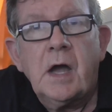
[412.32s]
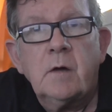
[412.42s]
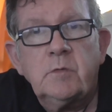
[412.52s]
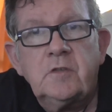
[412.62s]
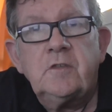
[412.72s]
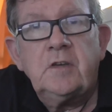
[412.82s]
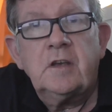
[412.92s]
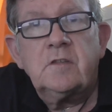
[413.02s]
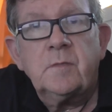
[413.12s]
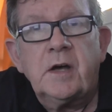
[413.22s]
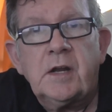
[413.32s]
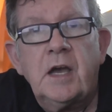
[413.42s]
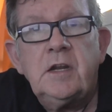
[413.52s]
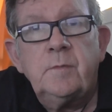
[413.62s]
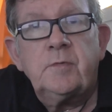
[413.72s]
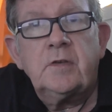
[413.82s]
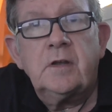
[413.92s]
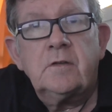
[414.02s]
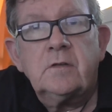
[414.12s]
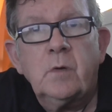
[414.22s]
I would suggest about
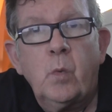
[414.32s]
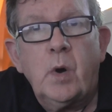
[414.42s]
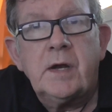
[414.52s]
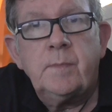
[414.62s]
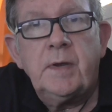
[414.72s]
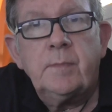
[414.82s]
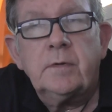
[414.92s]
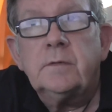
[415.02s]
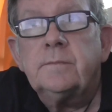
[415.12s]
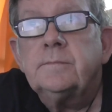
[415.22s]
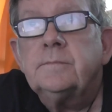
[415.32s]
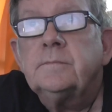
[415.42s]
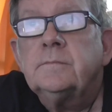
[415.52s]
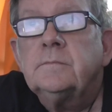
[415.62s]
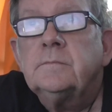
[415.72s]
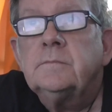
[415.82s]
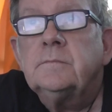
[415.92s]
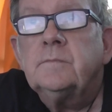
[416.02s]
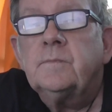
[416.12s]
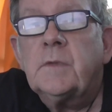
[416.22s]
80% white people.
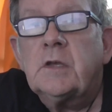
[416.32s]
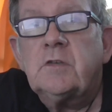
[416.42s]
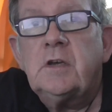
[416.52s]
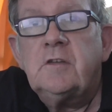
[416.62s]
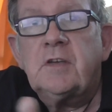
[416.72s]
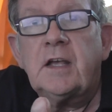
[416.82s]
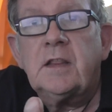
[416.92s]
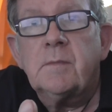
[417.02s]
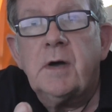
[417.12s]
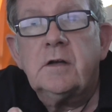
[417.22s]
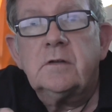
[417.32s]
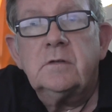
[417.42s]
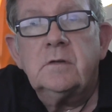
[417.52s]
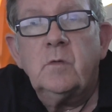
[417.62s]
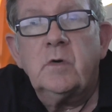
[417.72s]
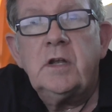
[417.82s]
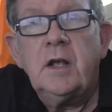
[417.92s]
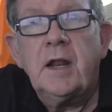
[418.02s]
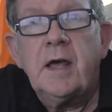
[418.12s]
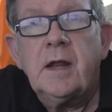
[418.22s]
So you take them out, what do
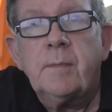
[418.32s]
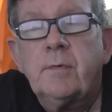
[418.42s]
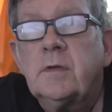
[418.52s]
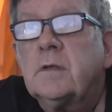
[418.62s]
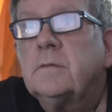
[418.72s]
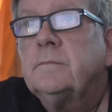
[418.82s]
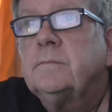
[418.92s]
you land up with?